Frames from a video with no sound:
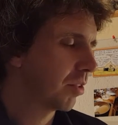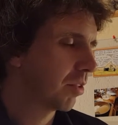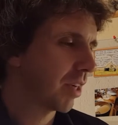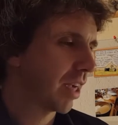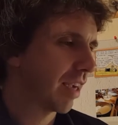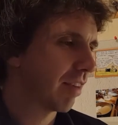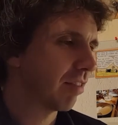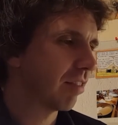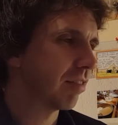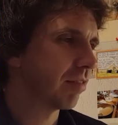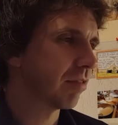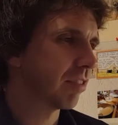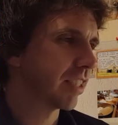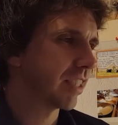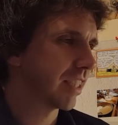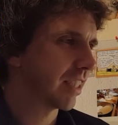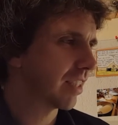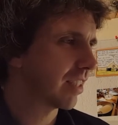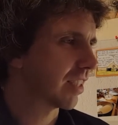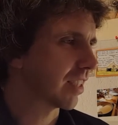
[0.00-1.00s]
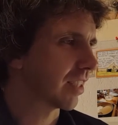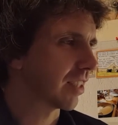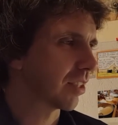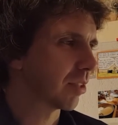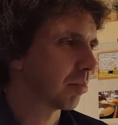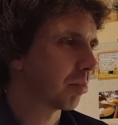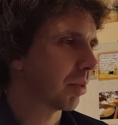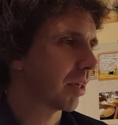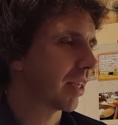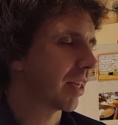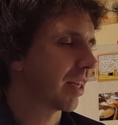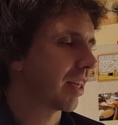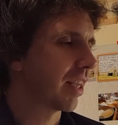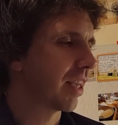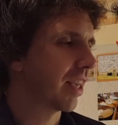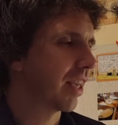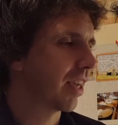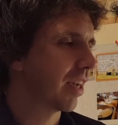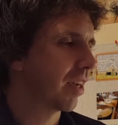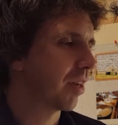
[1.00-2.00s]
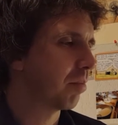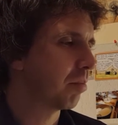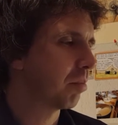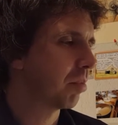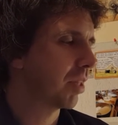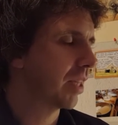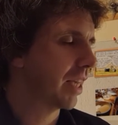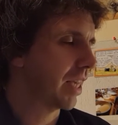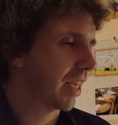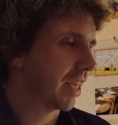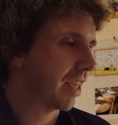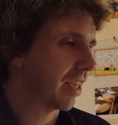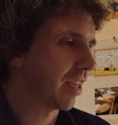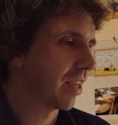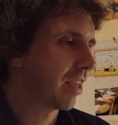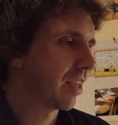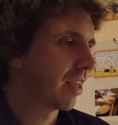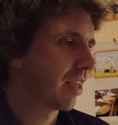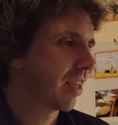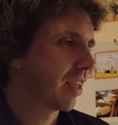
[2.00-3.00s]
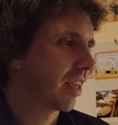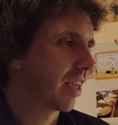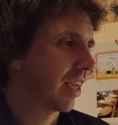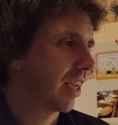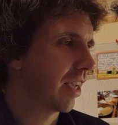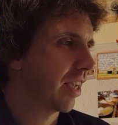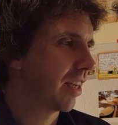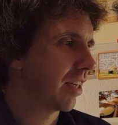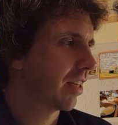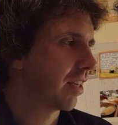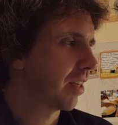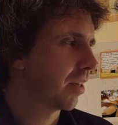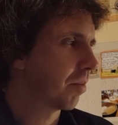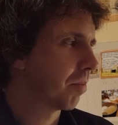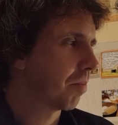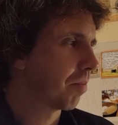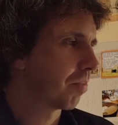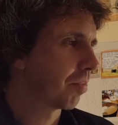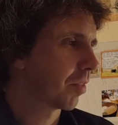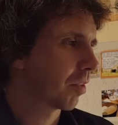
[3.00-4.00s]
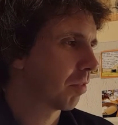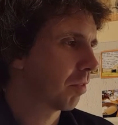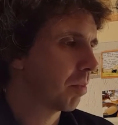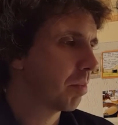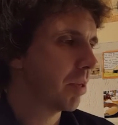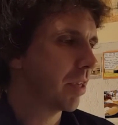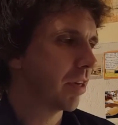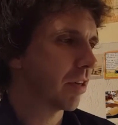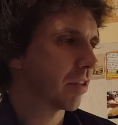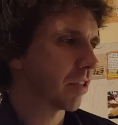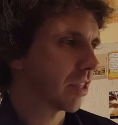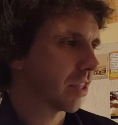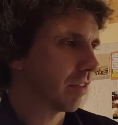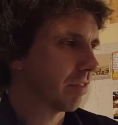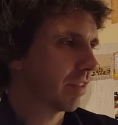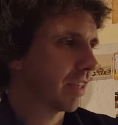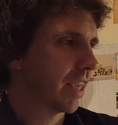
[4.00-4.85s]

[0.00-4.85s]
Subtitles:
have resistance, but play and repeat yourself.